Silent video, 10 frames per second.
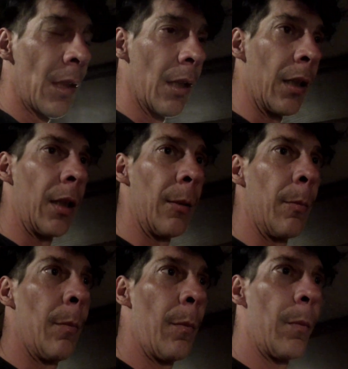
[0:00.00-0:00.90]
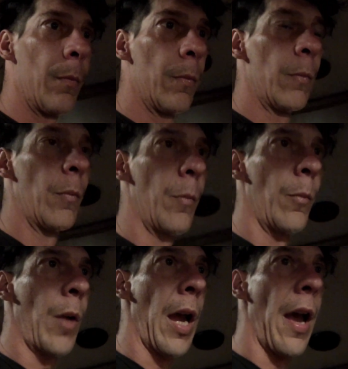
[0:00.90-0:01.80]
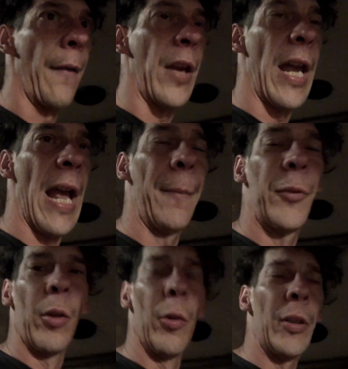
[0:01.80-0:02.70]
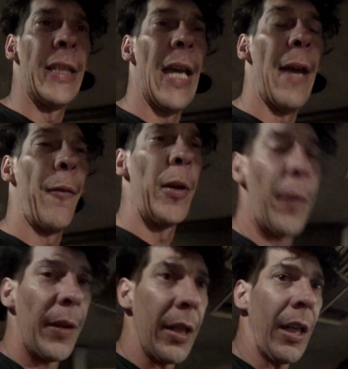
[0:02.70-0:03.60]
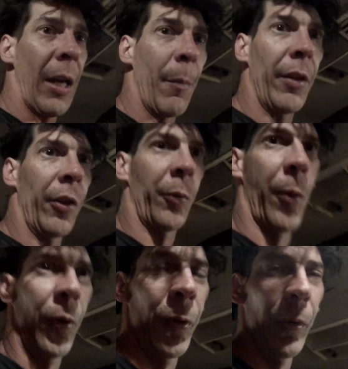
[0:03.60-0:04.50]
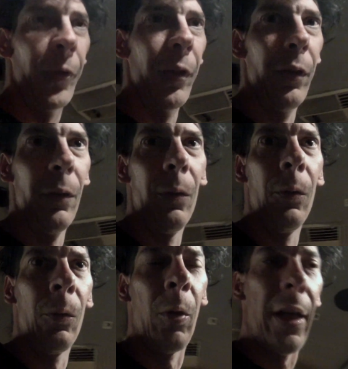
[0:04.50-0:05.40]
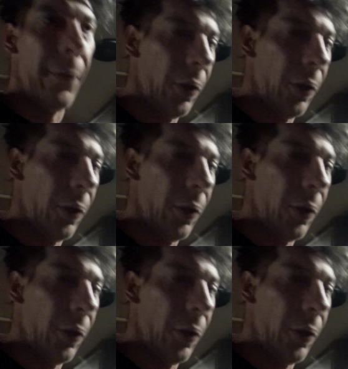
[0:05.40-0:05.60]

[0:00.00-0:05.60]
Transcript: I've got absolutely everything at my disposal to do whatever.